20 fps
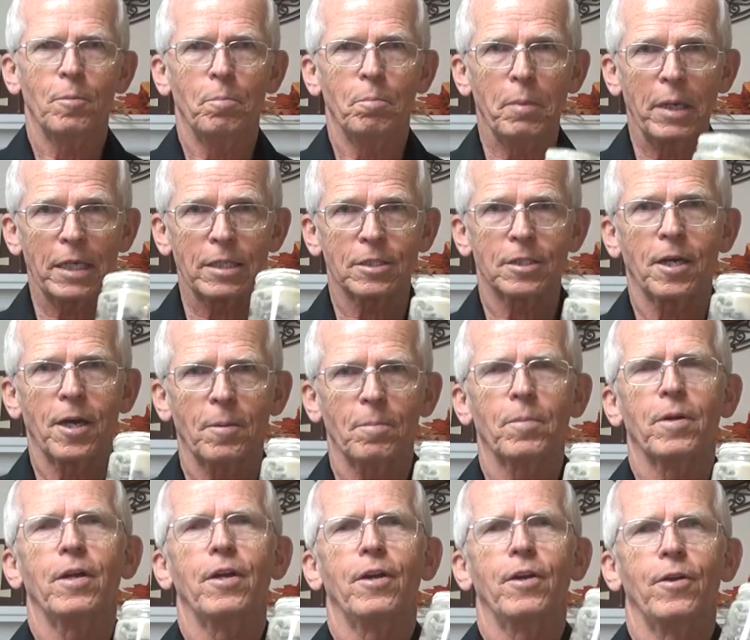mixed
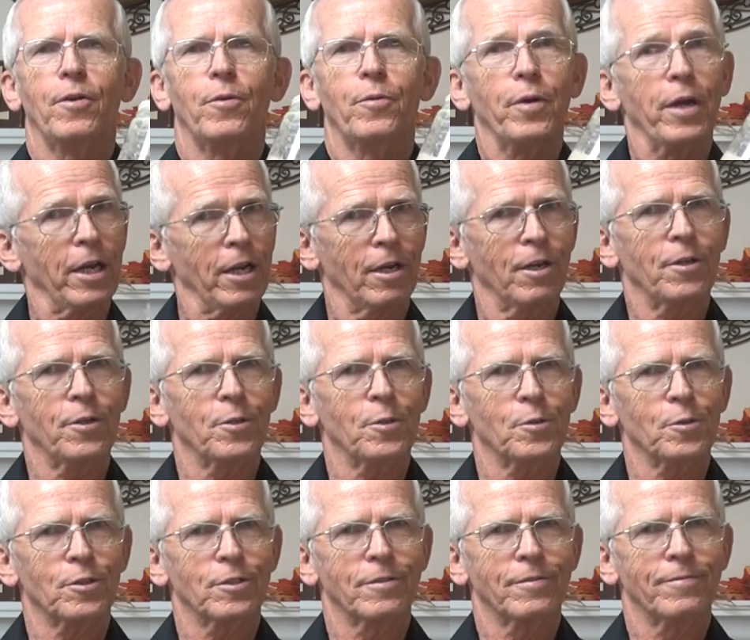up, ready to
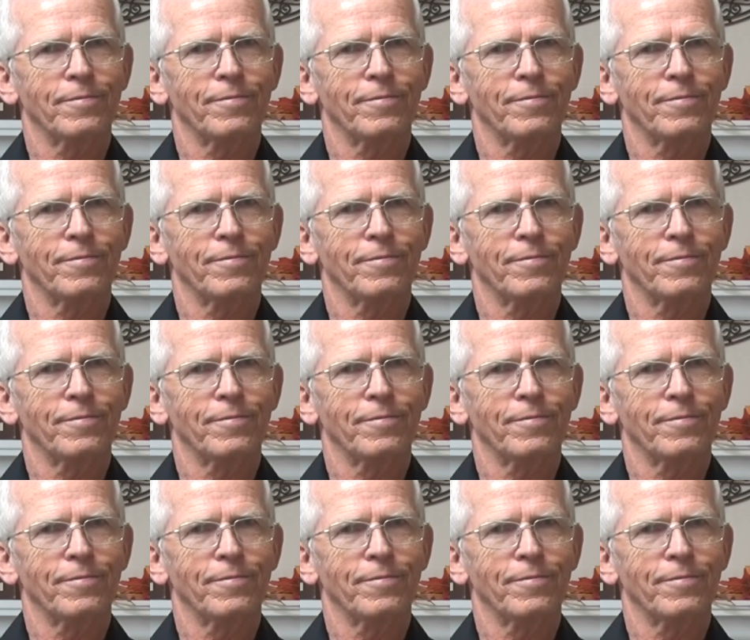use.